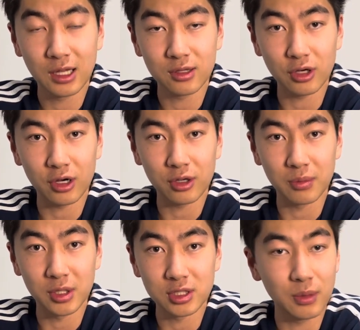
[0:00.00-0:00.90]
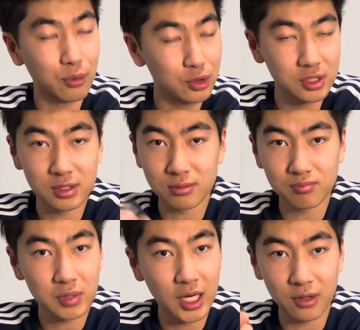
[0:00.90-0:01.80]
documents, memories,
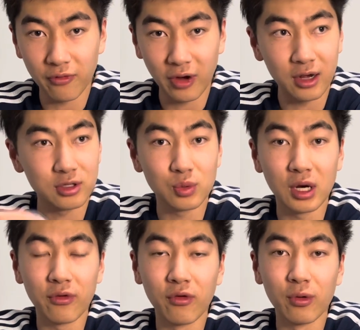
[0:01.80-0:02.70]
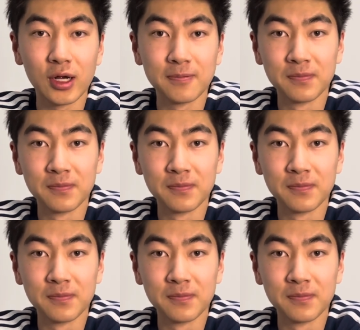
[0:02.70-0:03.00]
data, files, whatever, right?